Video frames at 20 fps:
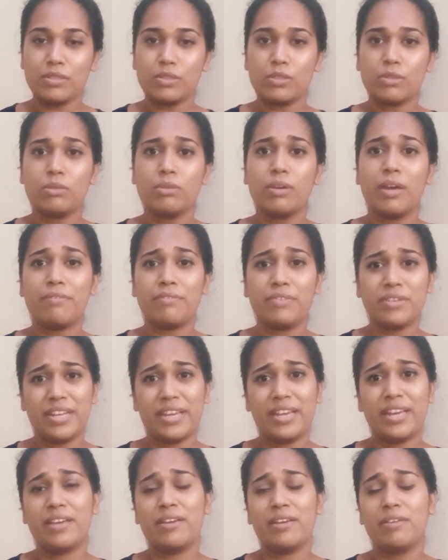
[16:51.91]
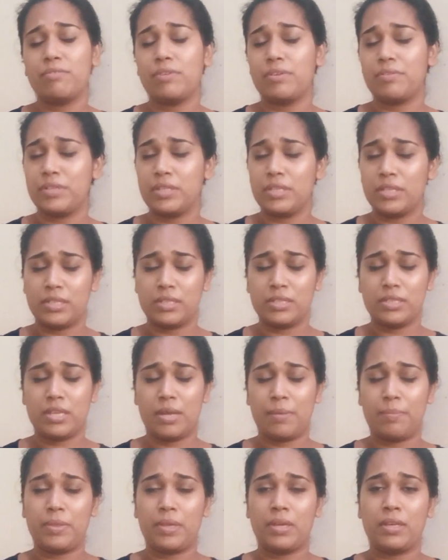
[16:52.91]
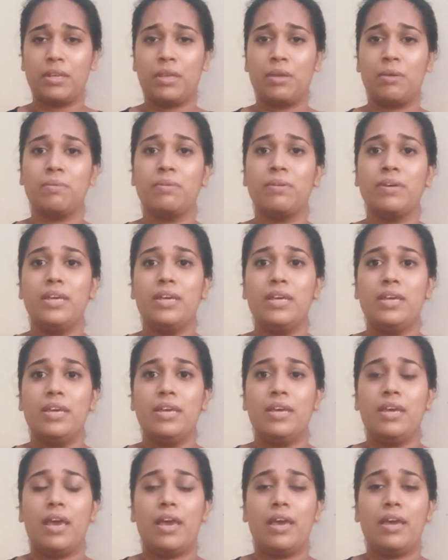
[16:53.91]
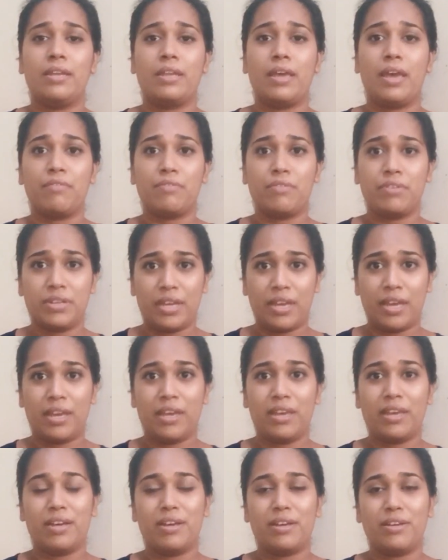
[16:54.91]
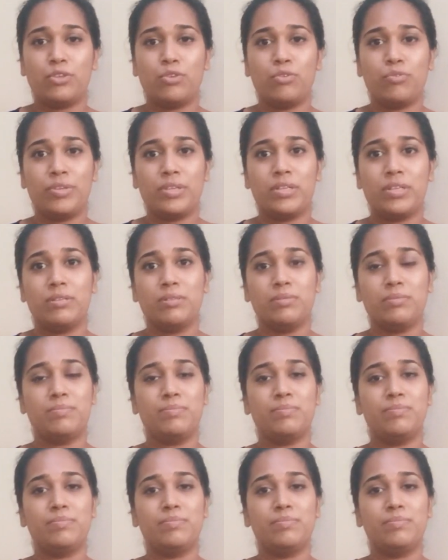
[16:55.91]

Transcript: So every day we will learn something new, and every day you will